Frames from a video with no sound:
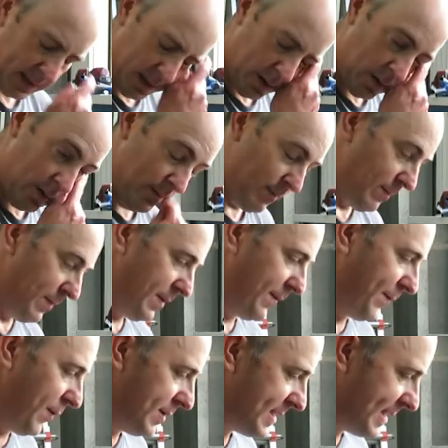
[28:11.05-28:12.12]
So
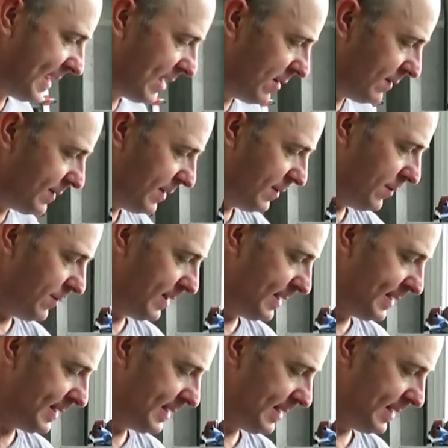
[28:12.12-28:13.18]
the first thing I'll do
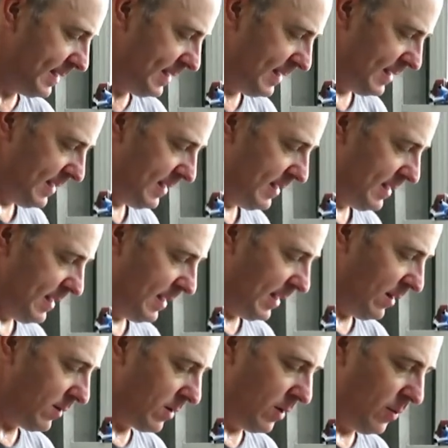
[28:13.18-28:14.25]
is
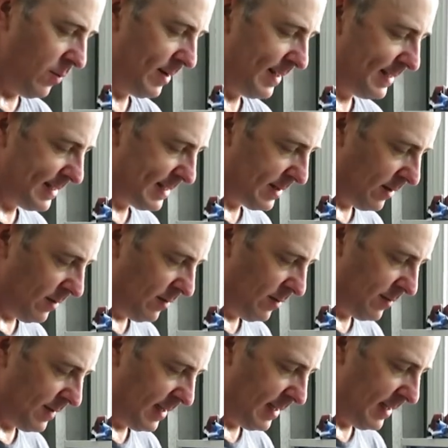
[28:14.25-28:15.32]
I'll go and
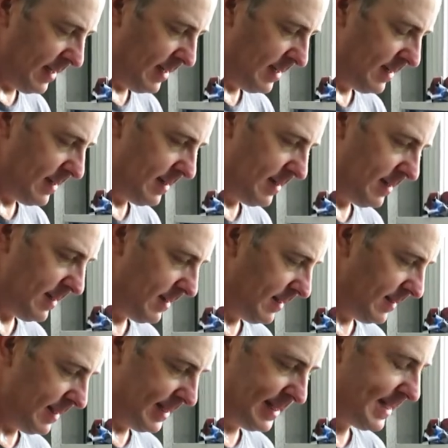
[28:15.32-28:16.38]
install the,
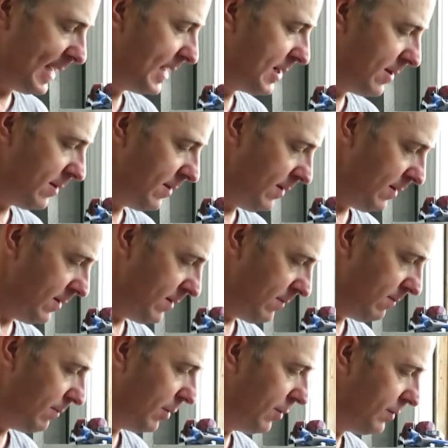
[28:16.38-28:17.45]
the center
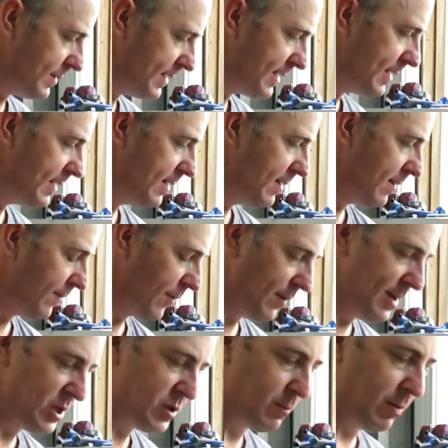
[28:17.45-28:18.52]
bolts
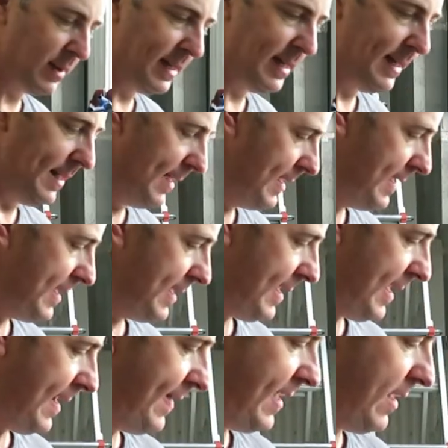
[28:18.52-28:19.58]
for each blade
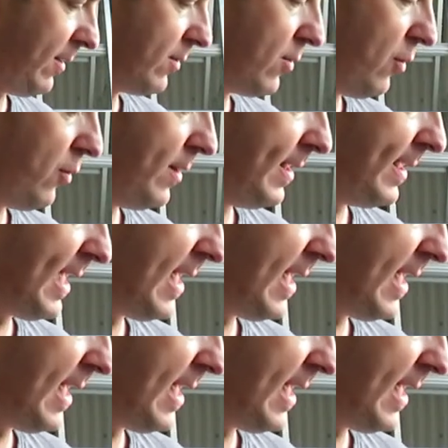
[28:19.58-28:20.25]
and then I'll go in